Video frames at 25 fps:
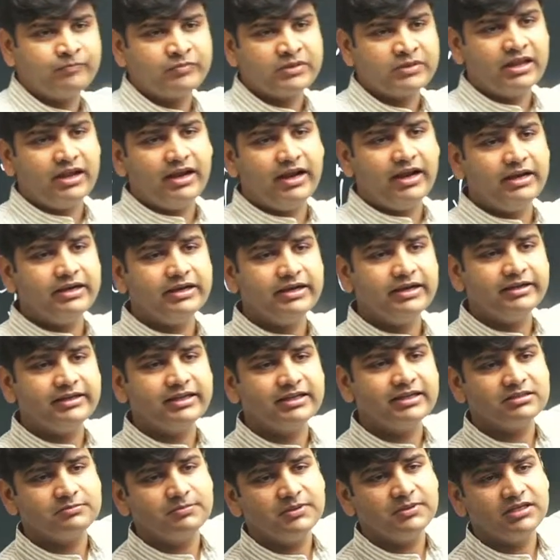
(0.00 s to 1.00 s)
and it has
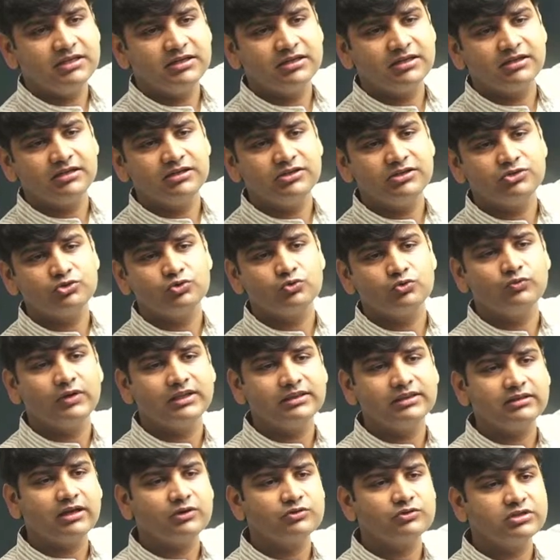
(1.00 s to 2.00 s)
been increased to
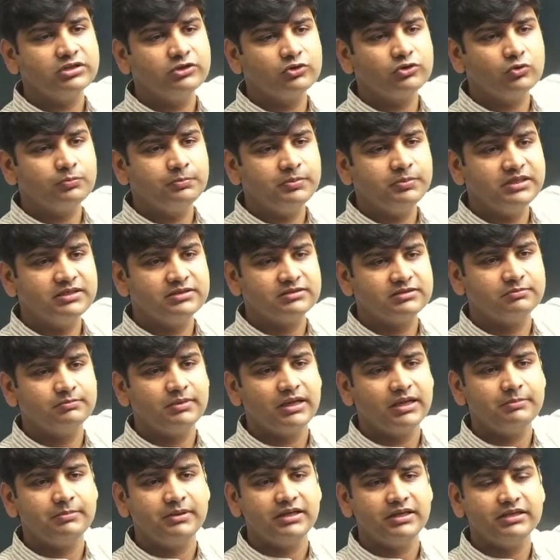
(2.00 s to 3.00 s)
1000 rupees by
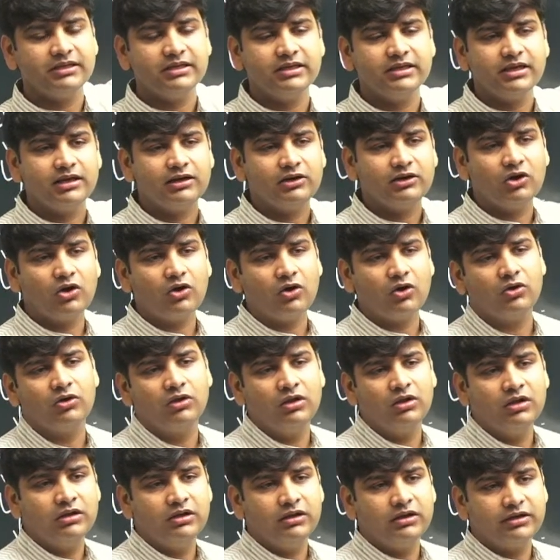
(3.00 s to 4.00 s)
bringing a law
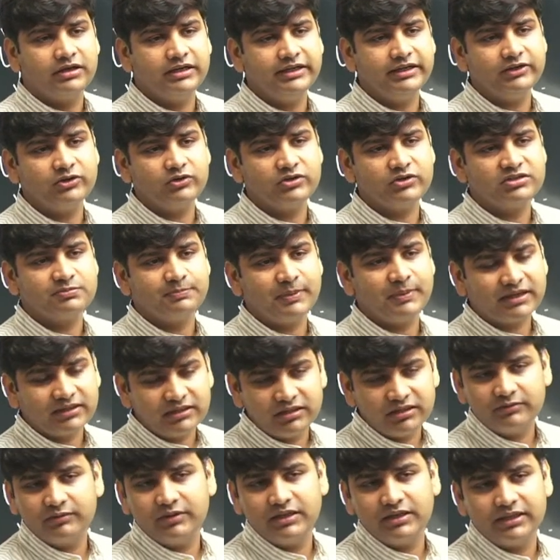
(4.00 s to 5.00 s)

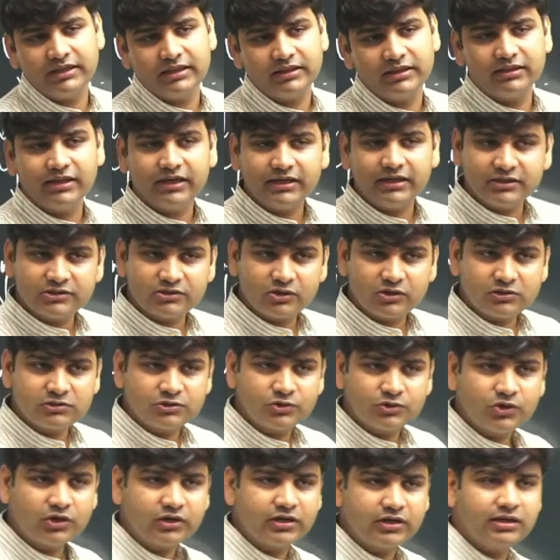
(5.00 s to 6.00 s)
retrospectively, that is also
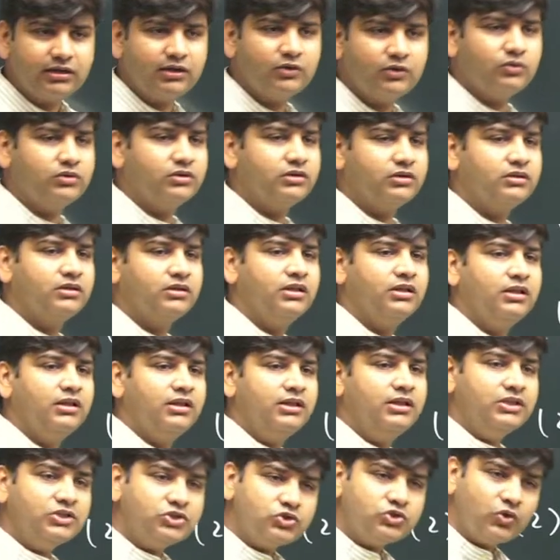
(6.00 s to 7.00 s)
not allowed.
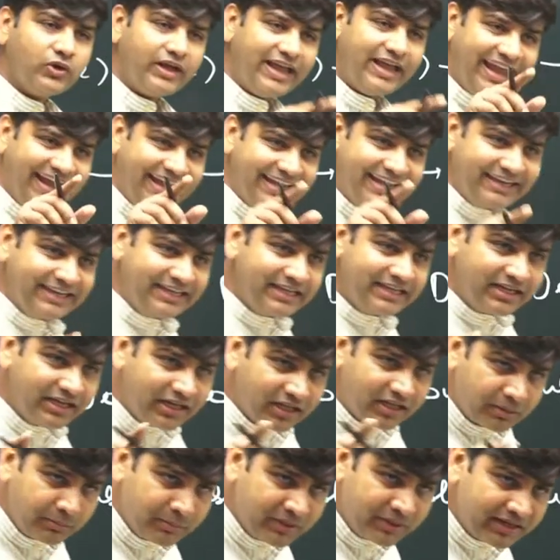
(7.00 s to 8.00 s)
So any
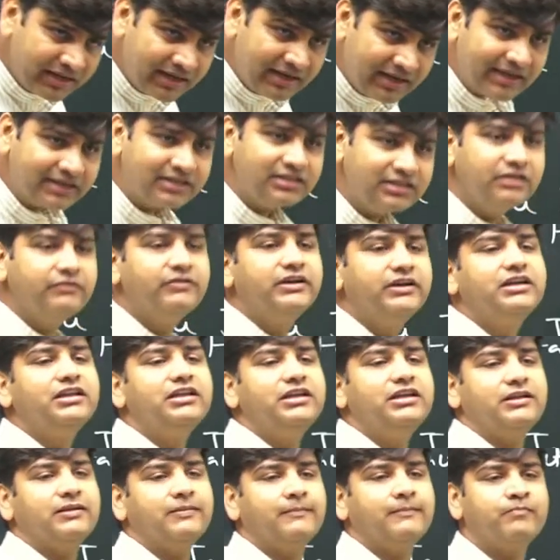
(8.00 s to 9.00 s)
criminal
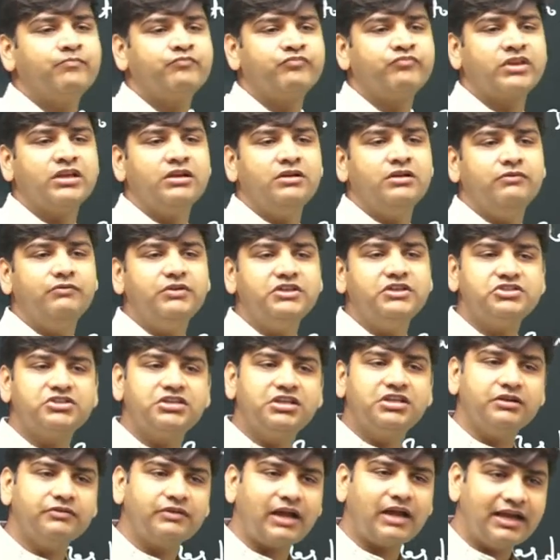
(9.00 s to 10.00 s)
activity which
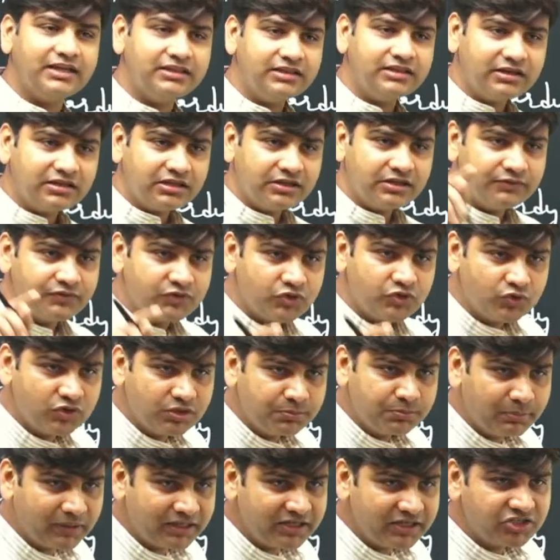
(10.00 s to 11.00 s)
either gives you the
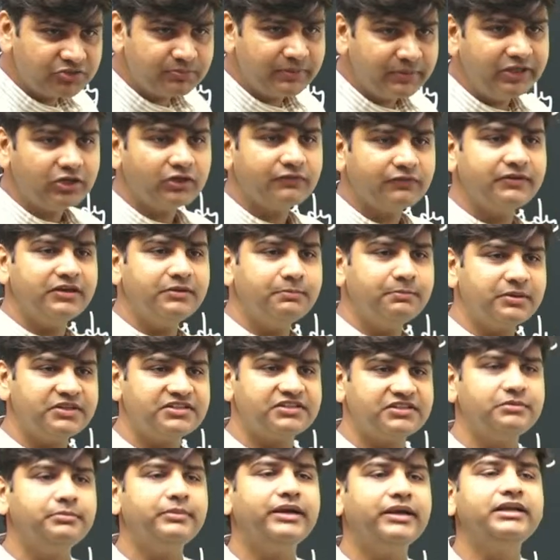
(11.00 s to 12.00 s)
punishment of
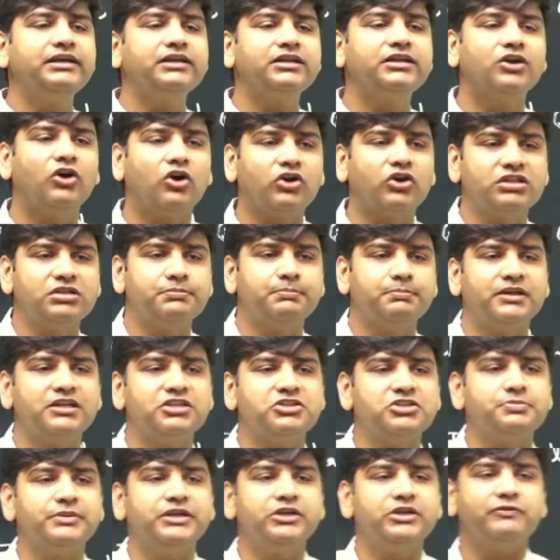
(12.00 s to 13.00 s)
imprisonment or the
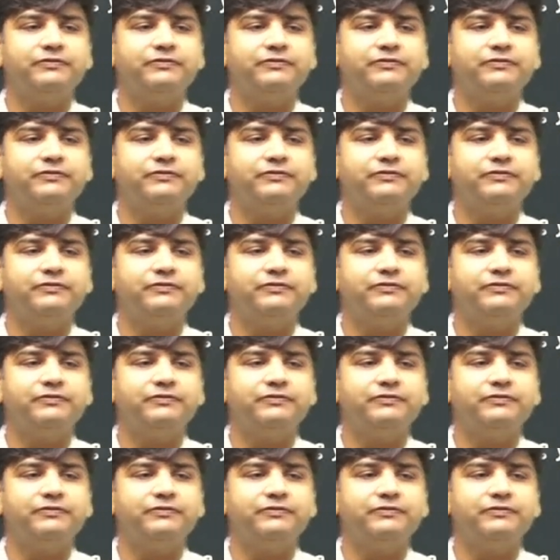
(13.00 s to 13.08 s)
punishment of